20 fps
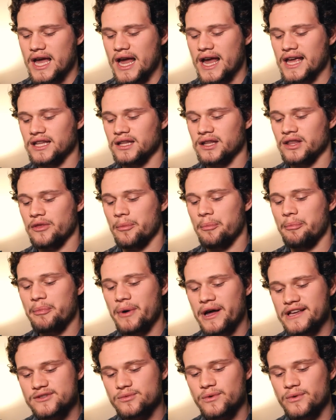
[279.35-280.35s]
And the
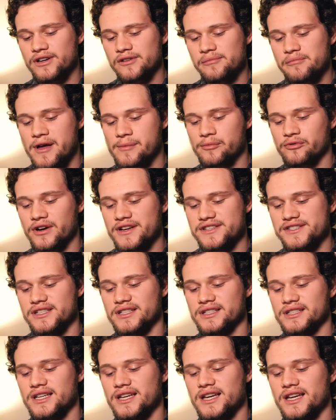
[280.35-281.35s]
best way to memorize
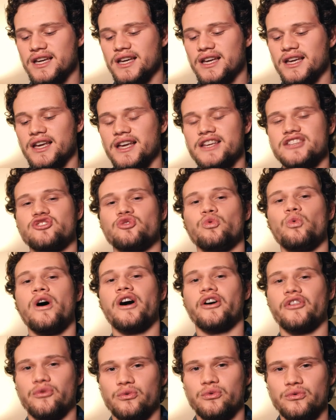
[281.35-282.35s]
it is to
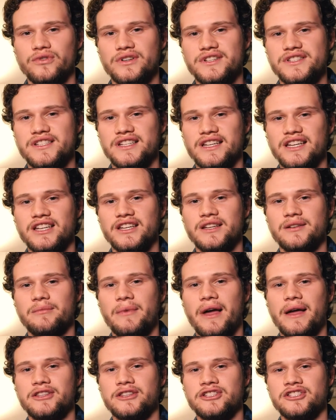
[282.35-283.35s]
walk through it, to get it
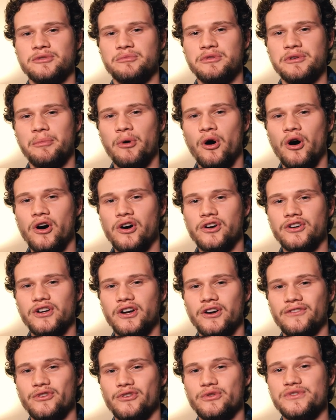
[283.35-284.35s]
to be
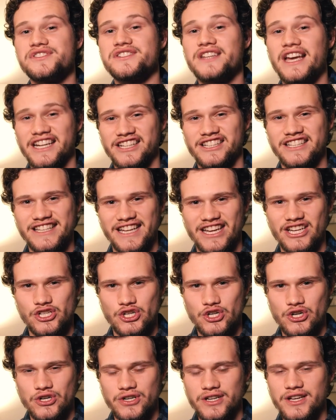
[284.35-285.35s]
part of your second
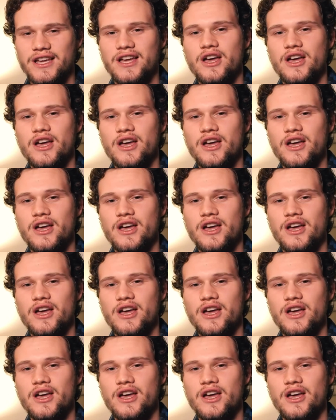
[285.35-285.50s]
nature,